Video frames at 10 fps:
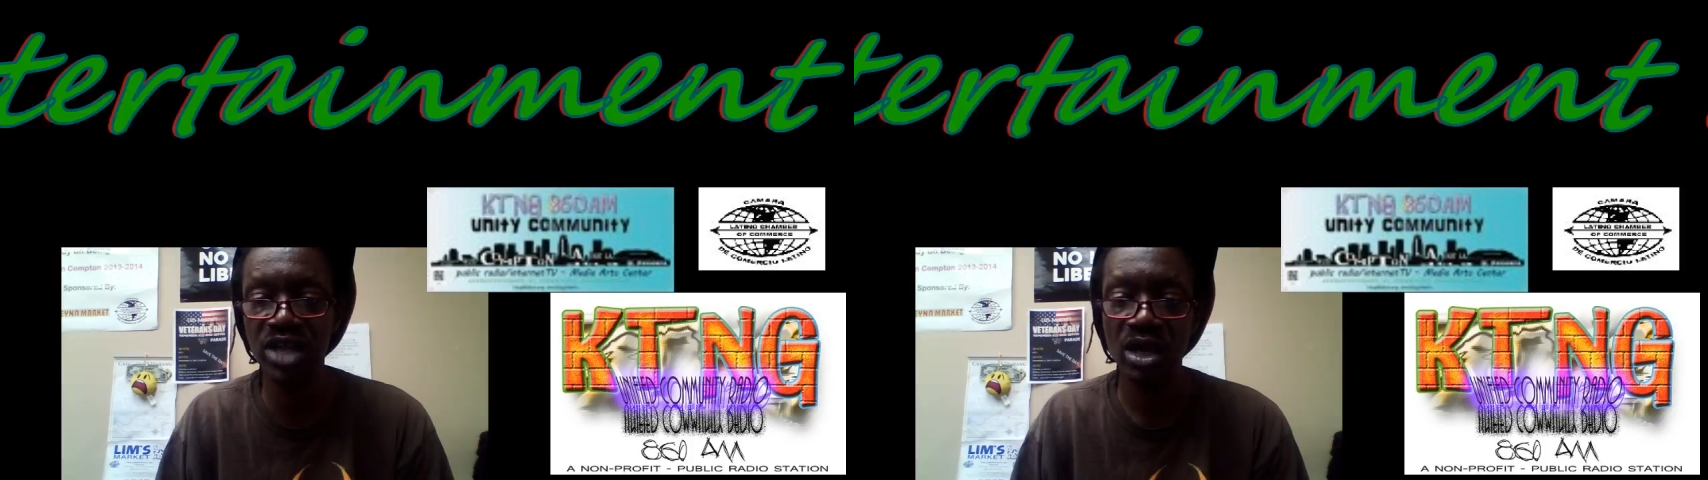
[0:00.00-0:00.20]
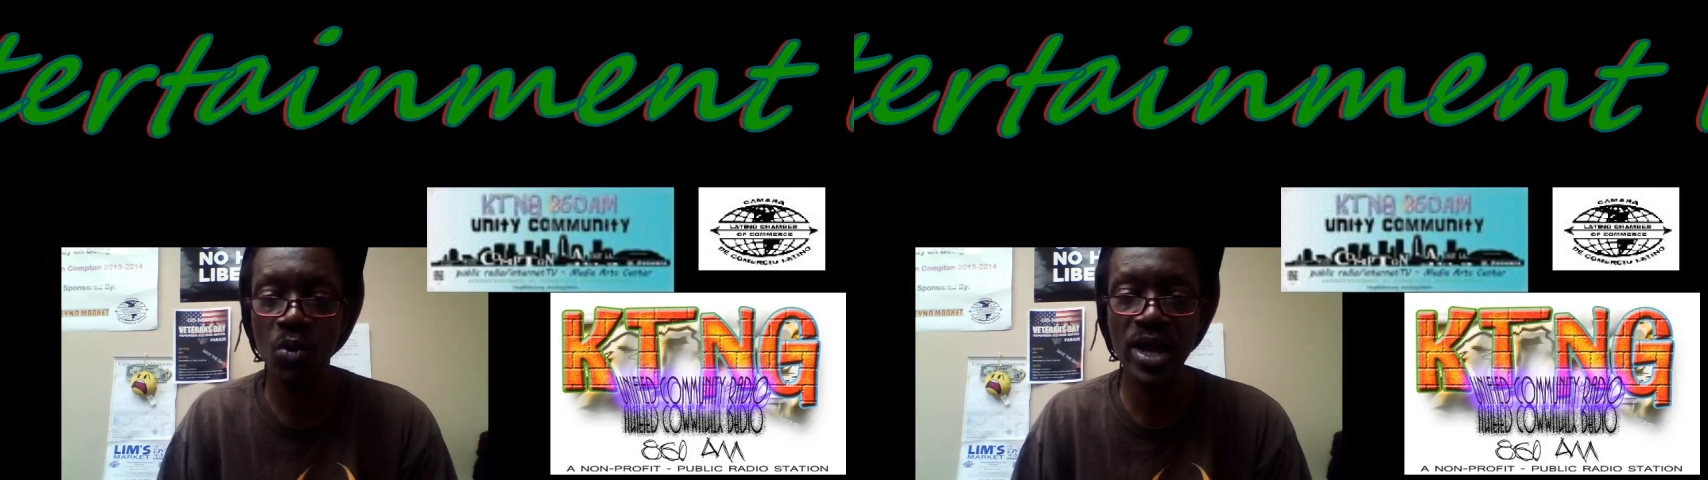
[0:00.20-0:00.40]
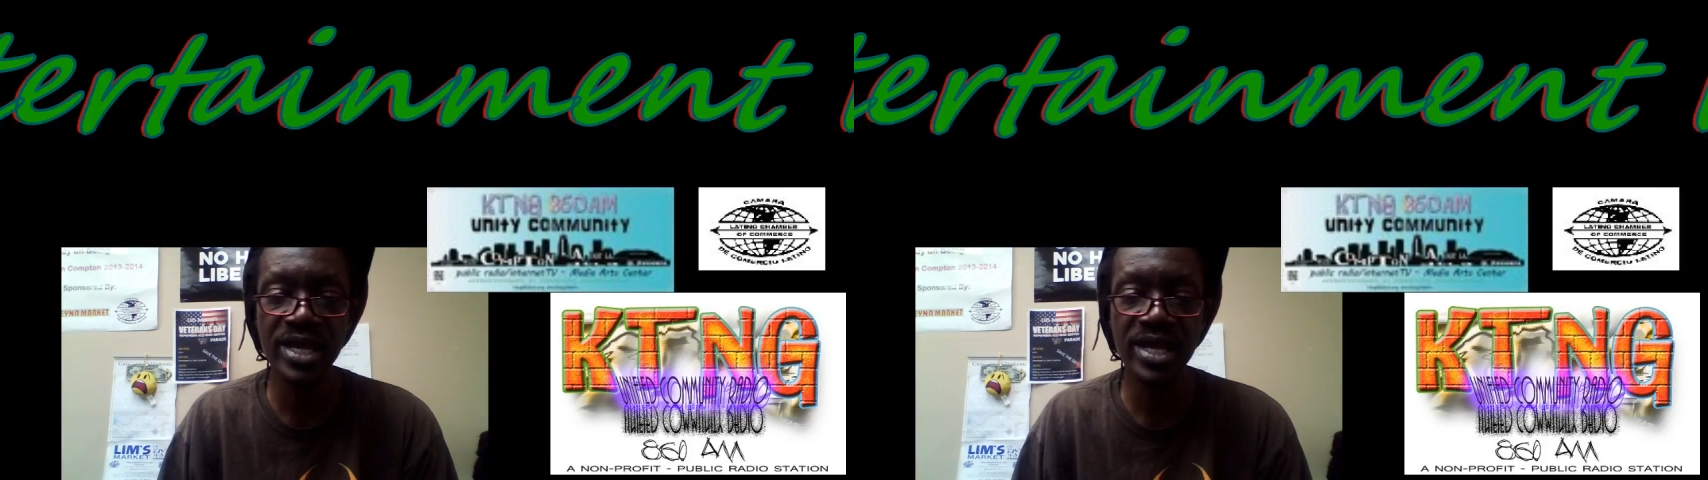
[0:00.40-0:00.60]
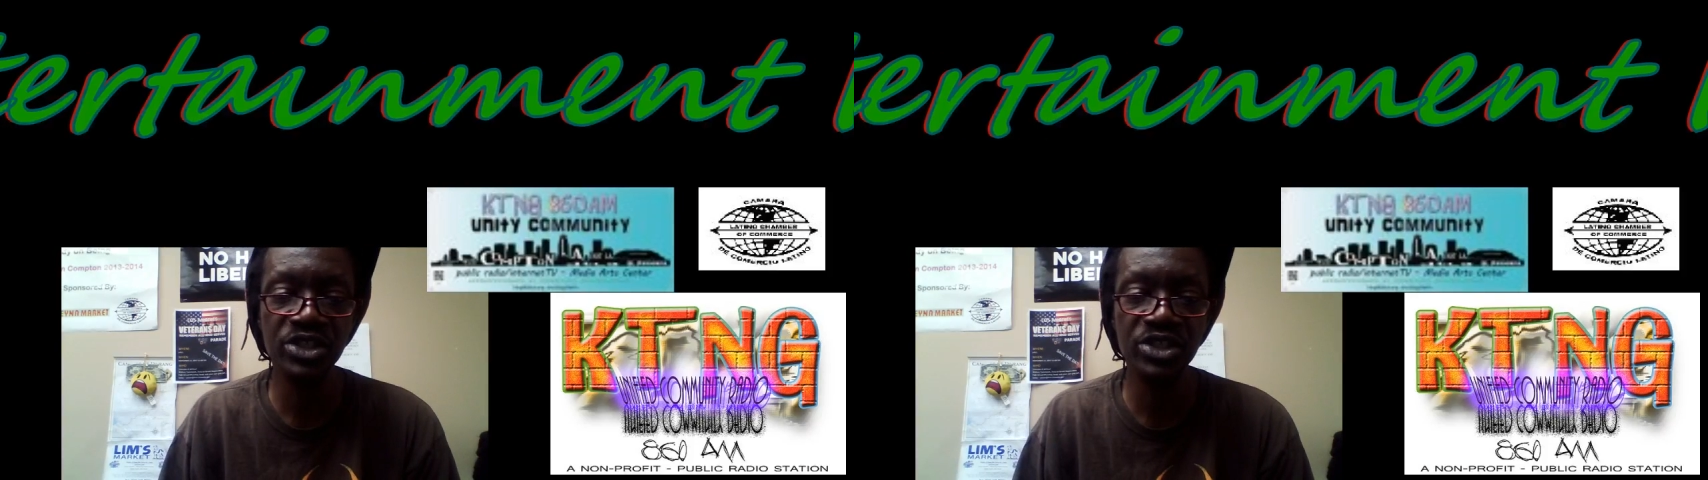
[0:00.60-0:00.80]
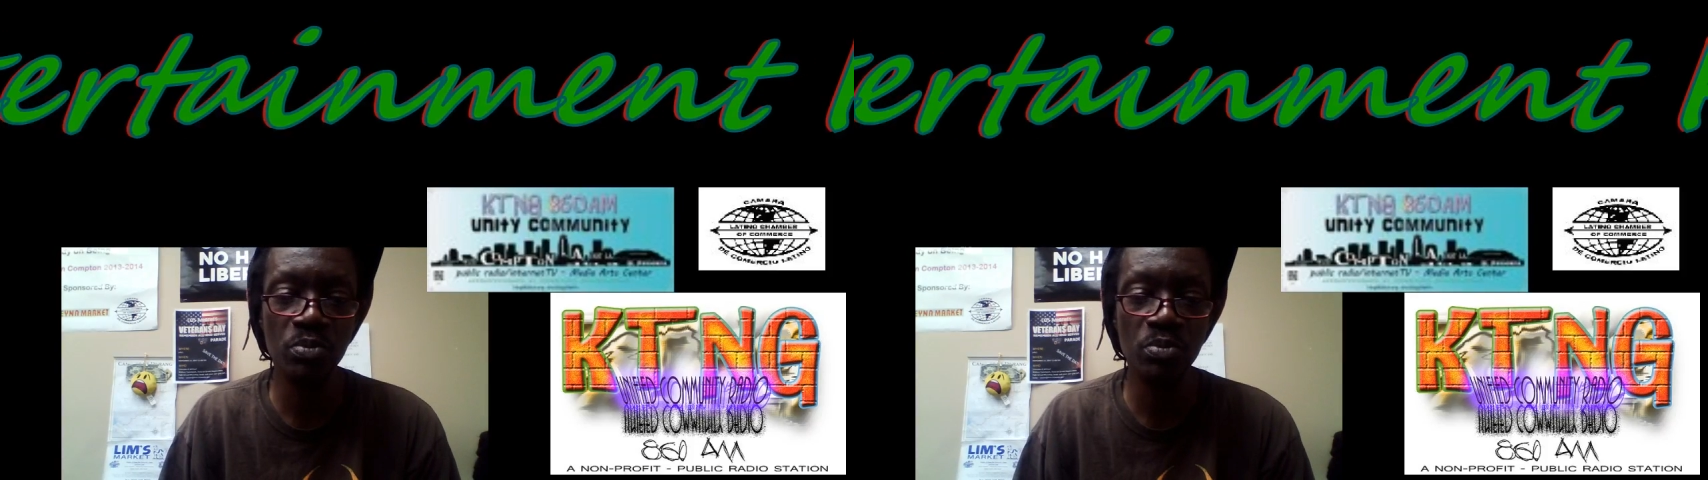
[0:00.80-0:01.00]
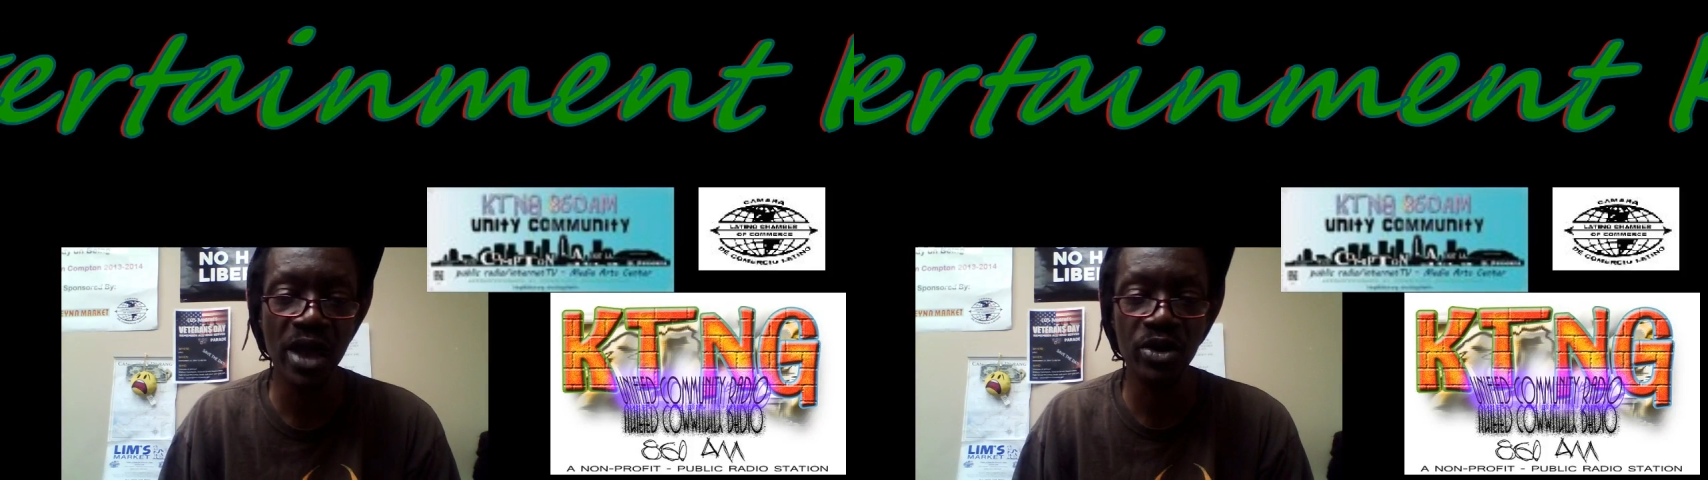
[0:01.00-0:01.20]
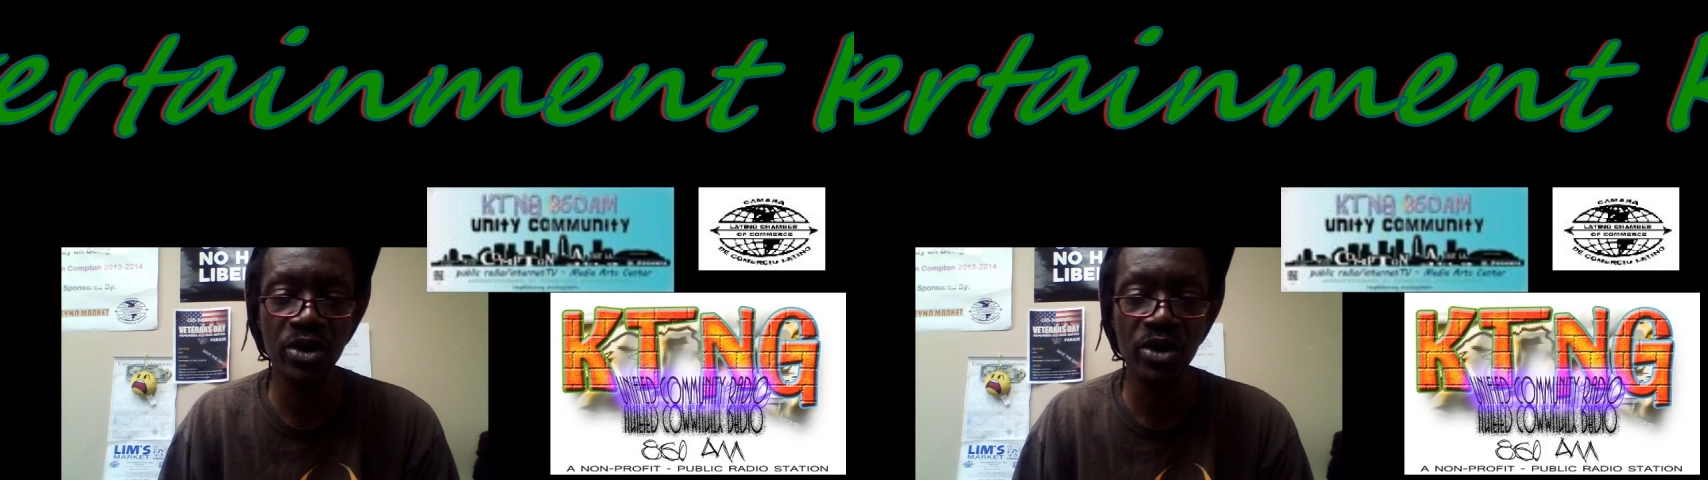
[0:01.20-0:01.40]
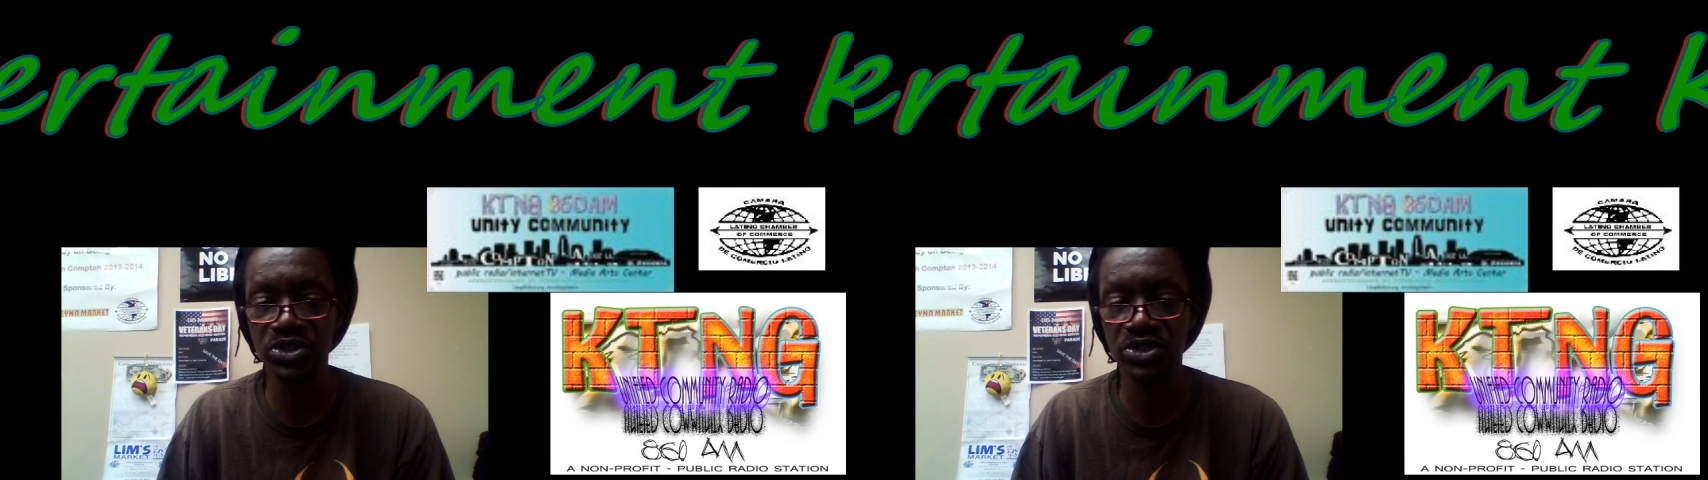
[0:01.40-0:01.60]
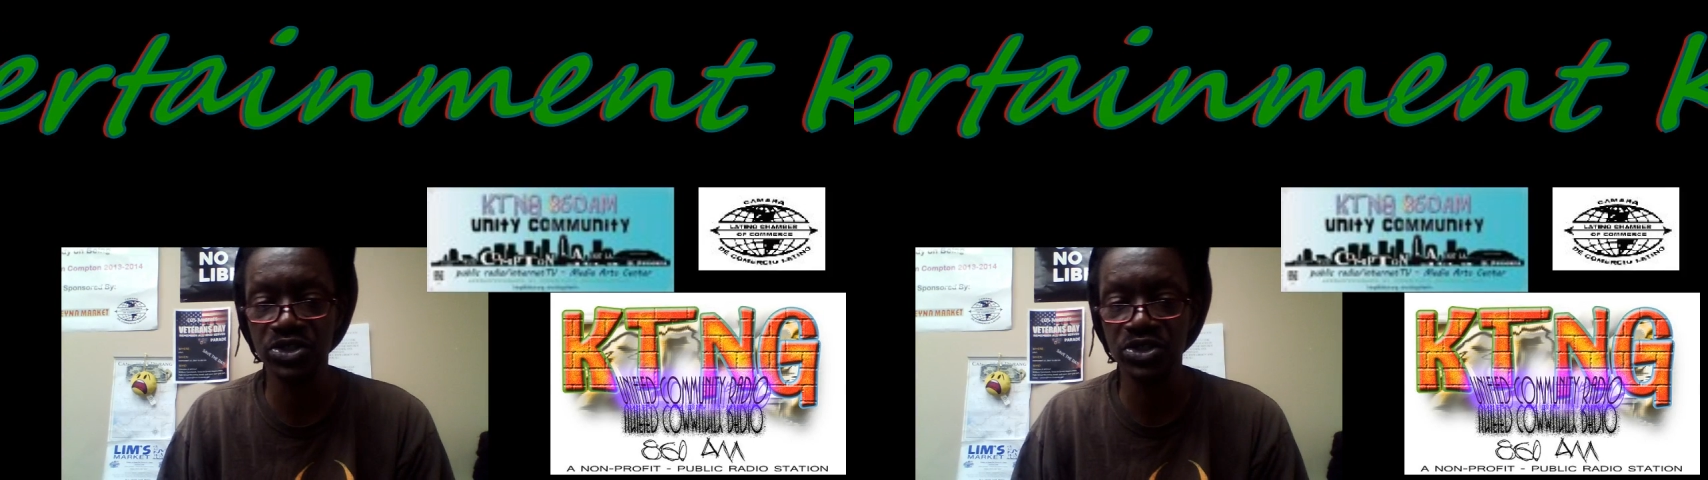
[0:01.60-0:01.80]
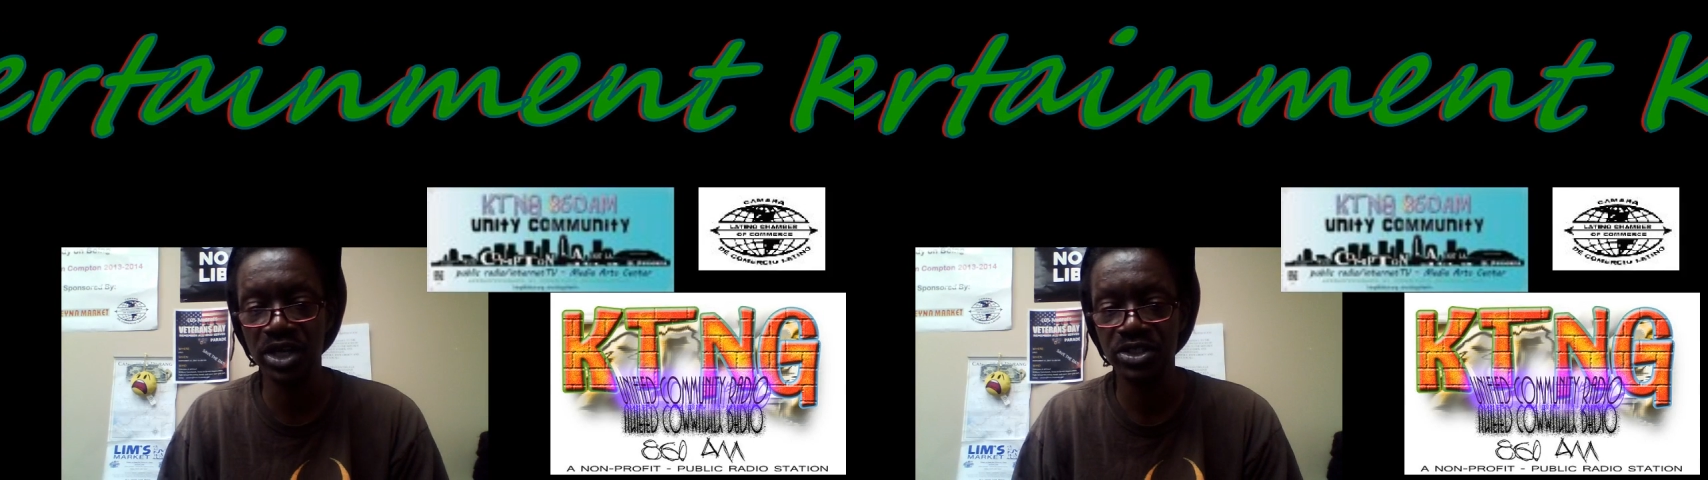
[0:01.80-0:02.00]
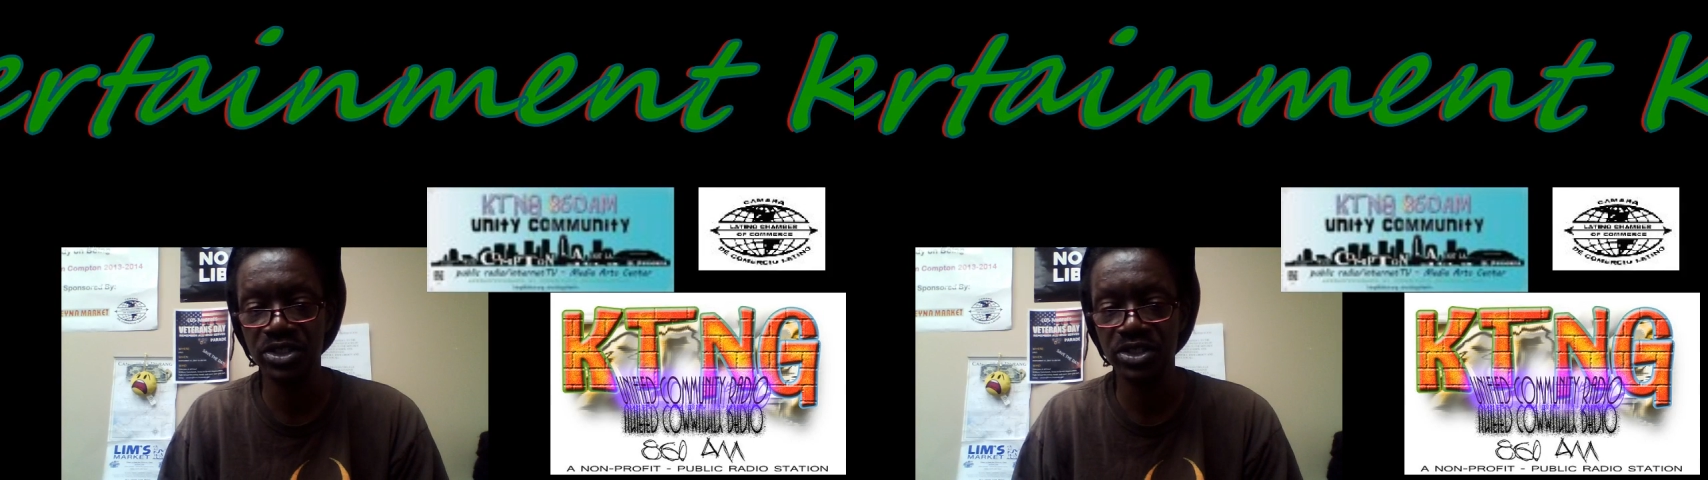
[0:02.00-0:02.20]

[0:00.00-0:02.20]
We can do better, Wilson says.